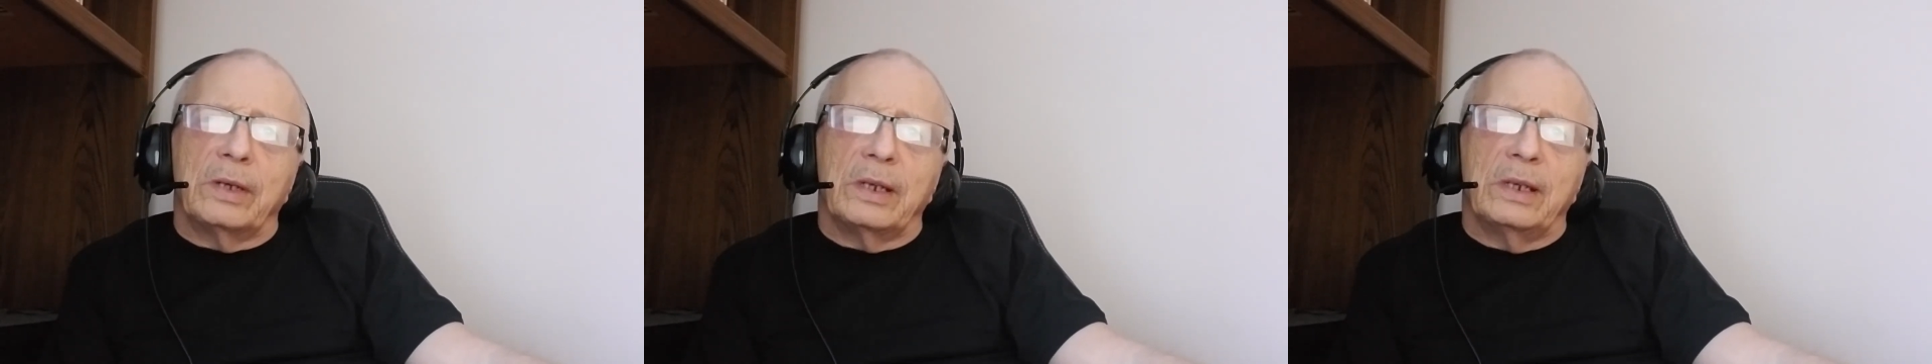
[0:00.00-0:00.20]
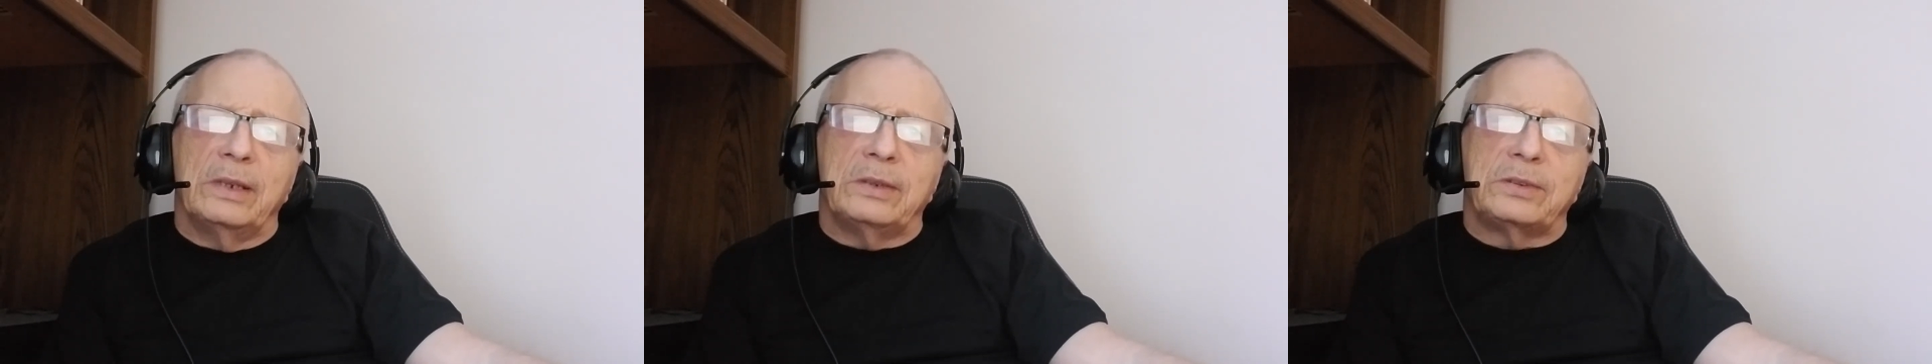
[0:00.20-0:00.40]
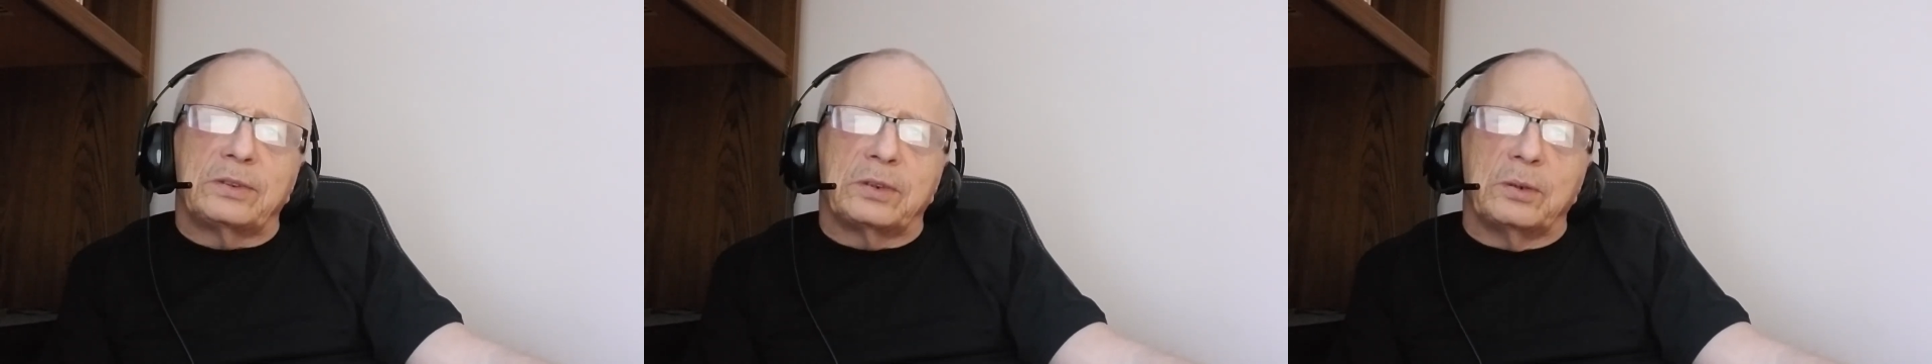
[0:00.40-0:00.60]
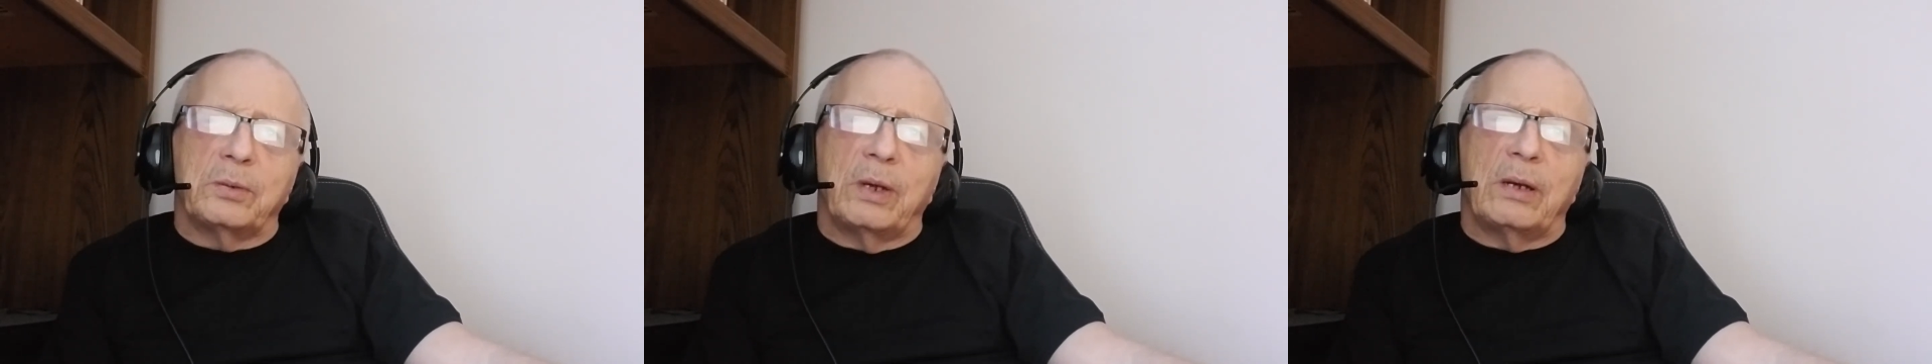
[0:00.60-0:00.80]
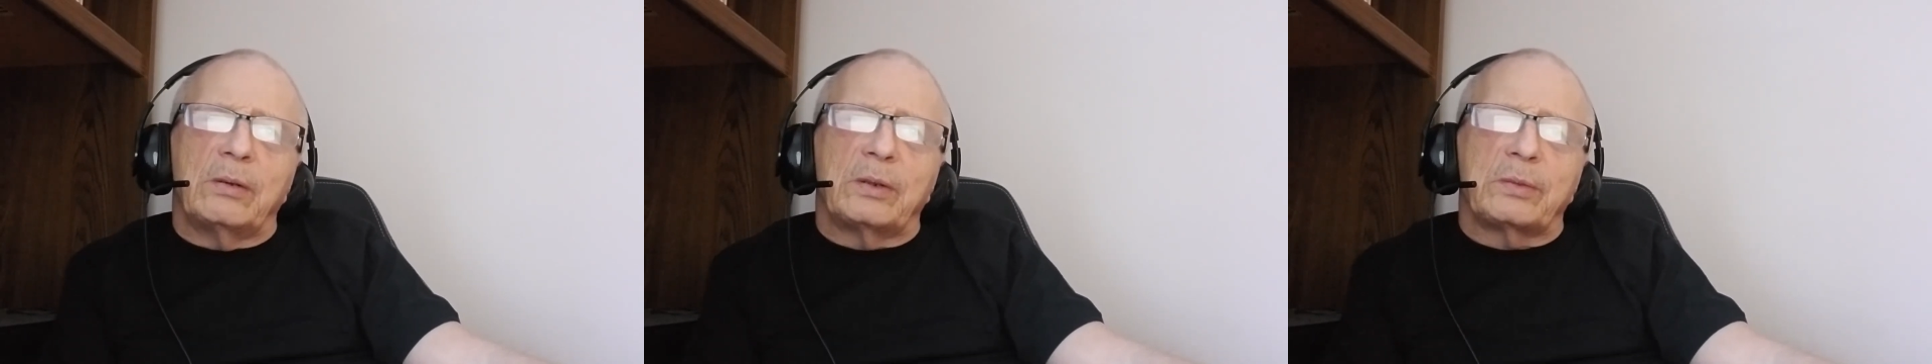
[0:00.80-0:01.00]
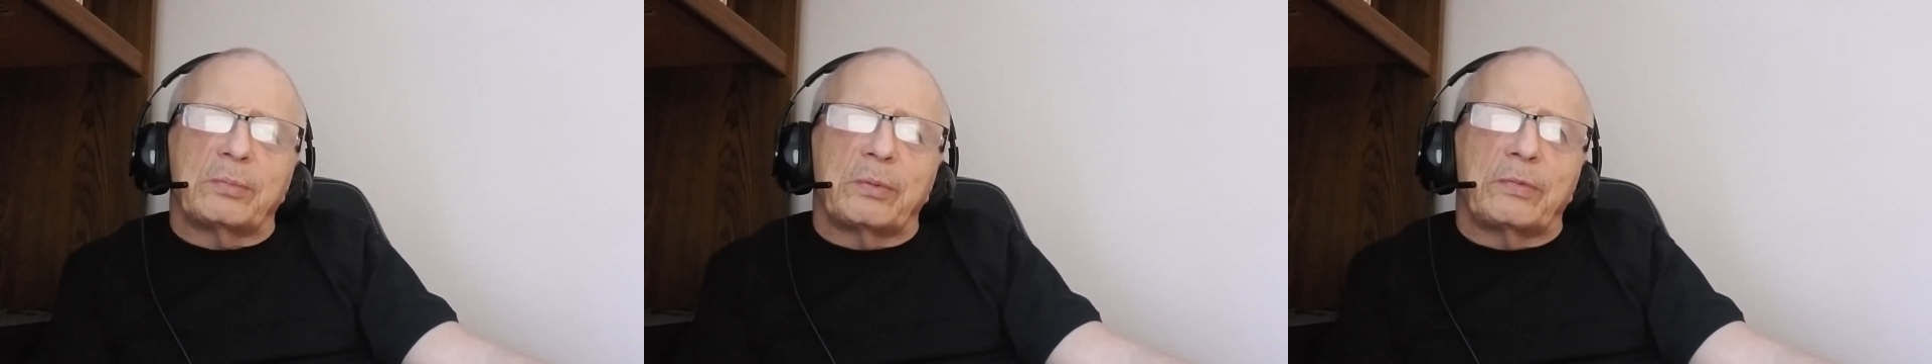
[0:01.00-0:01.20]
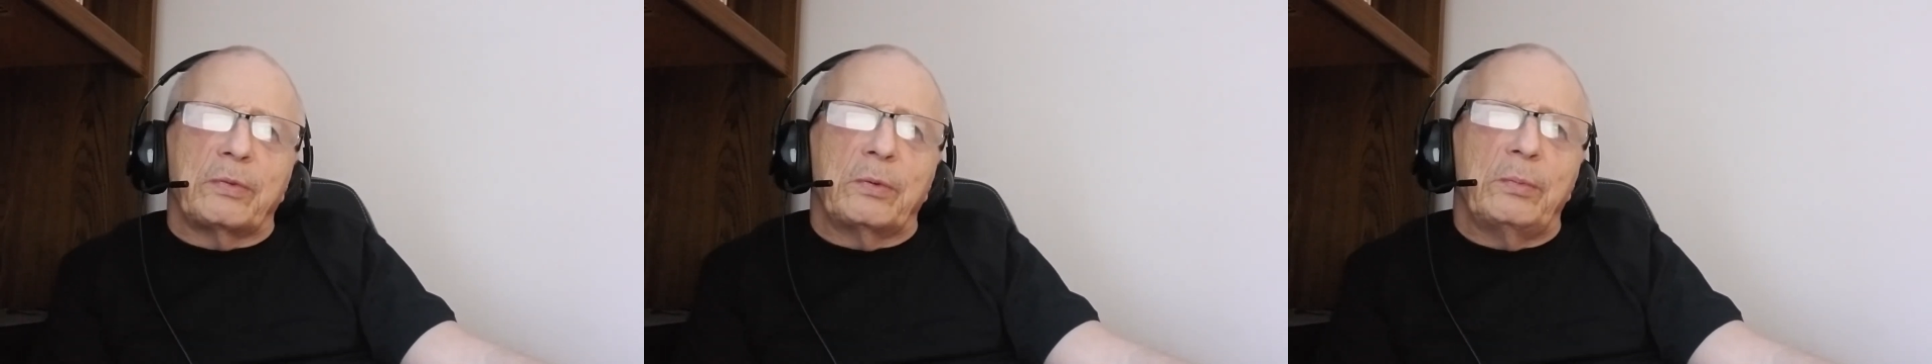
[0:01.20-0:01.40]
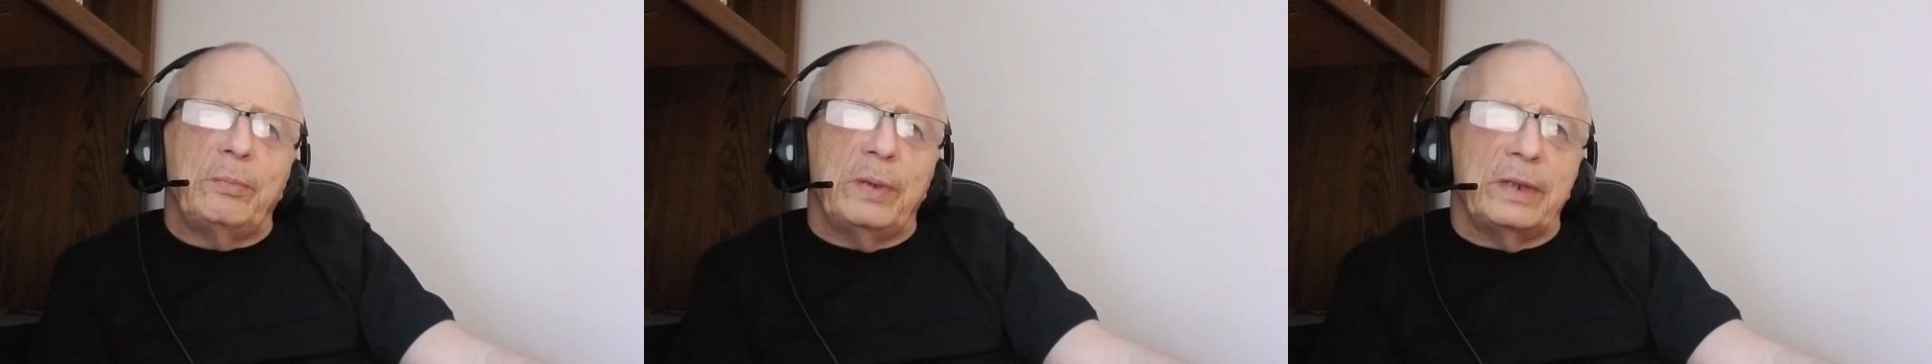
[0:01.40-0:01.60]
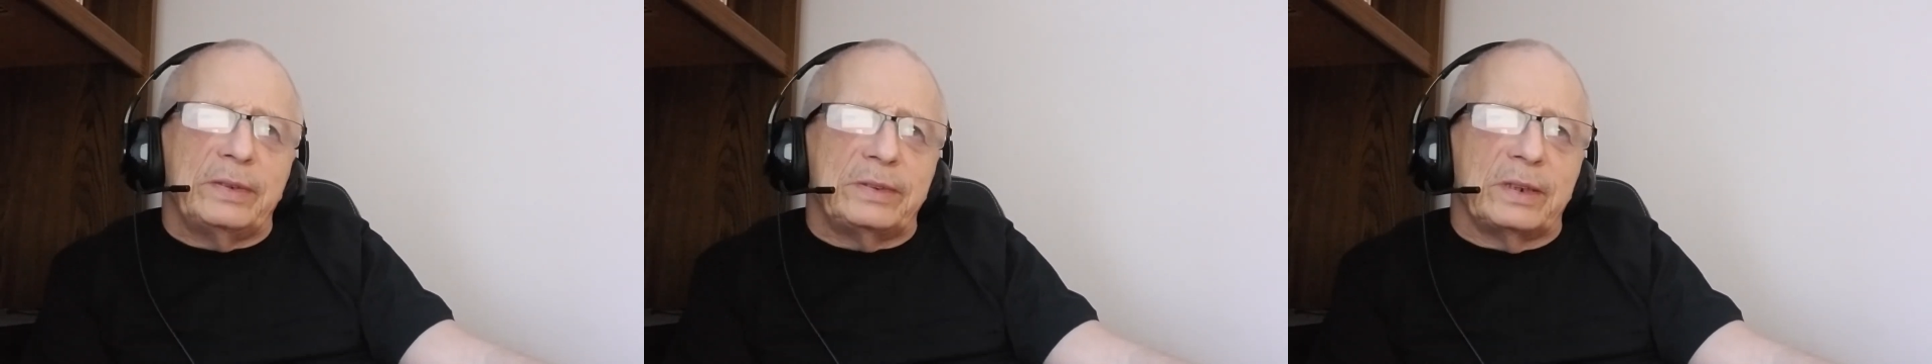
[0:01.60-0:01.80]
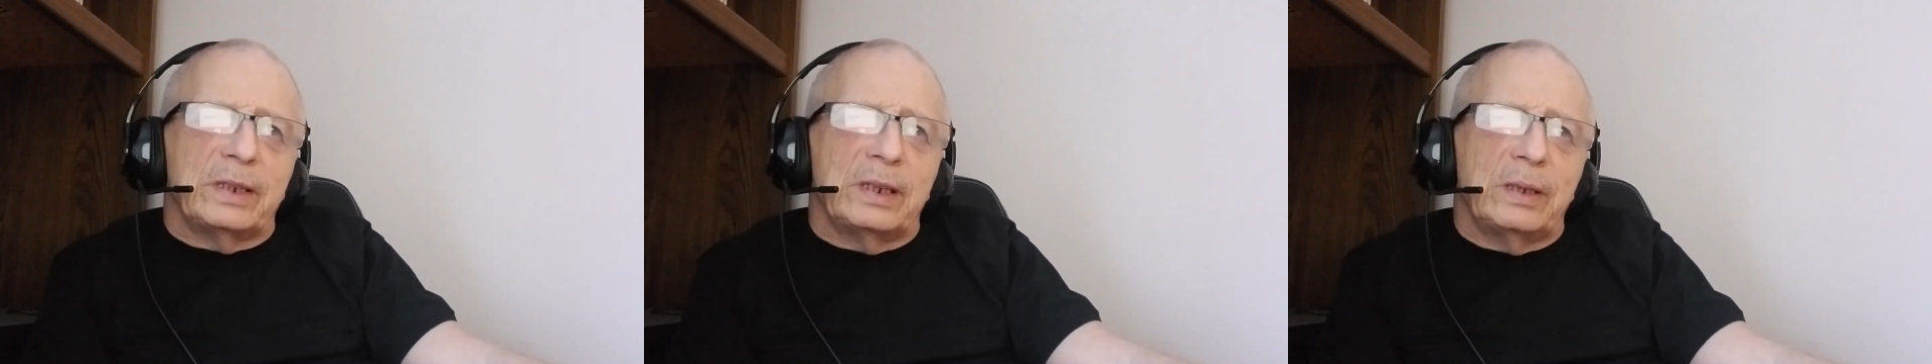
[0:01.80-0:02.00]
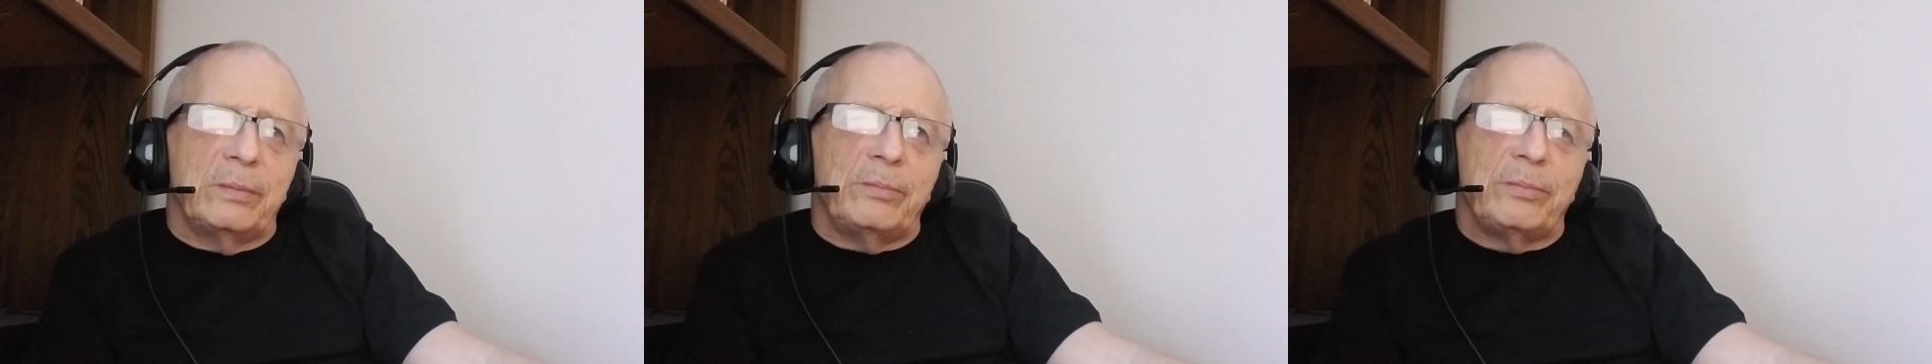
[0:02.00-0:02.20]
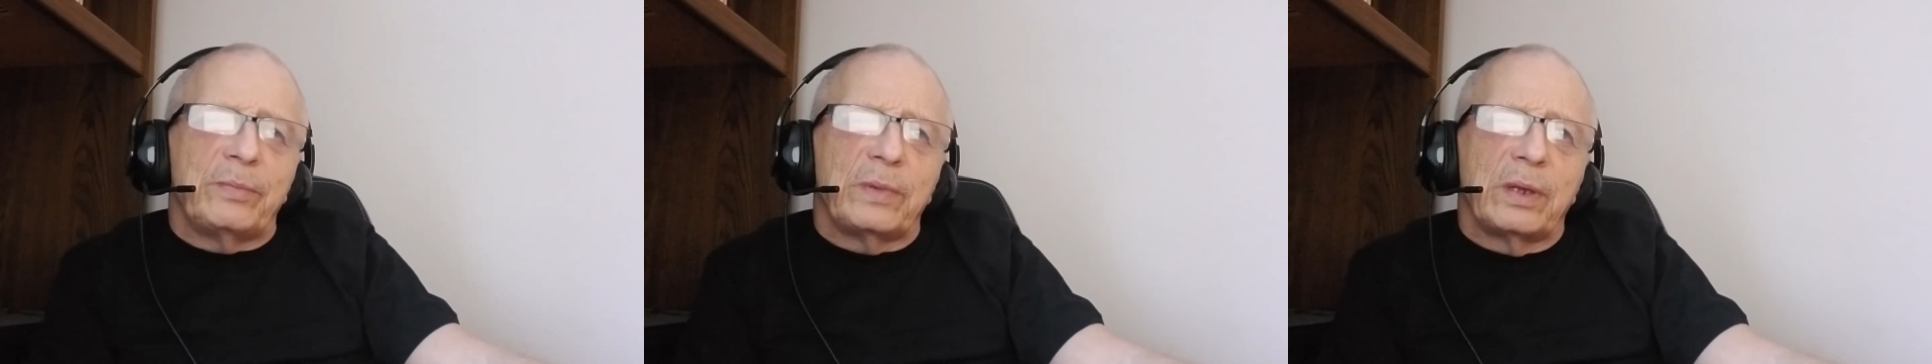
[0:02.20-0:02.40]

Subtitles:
at least 2 hours before bedtime.